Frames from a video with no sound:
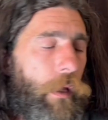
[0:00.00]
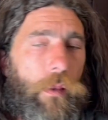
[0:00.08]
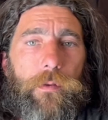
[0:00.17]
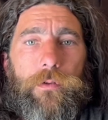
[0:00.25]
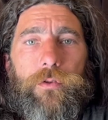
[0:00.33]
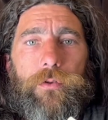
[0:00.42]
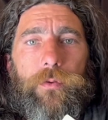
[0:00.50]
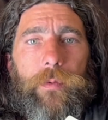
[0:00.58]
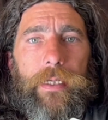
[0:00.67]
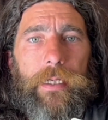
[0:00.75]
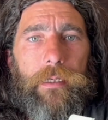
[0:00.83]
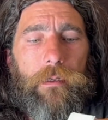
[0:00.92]
the
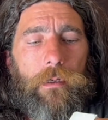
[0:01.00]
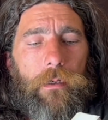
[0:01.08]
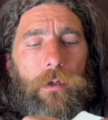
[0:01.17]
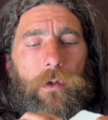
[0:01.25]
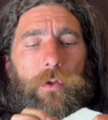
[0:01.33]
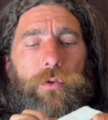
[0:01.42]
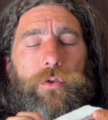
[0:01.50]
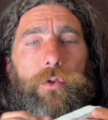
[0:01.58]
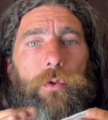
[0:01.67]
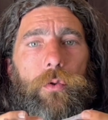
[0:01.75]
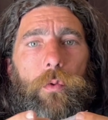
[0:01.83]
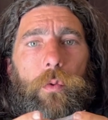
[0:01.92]
screen
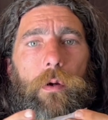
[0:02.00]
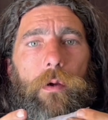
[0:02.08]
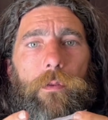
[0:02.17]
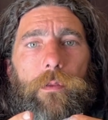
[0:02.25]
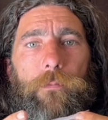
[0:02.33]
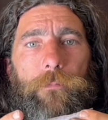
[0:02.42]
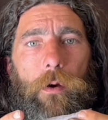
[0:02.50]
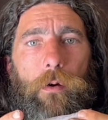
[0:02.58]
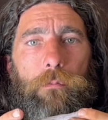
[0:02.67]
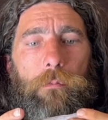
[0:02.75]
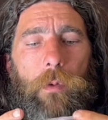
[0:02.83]
to the foam.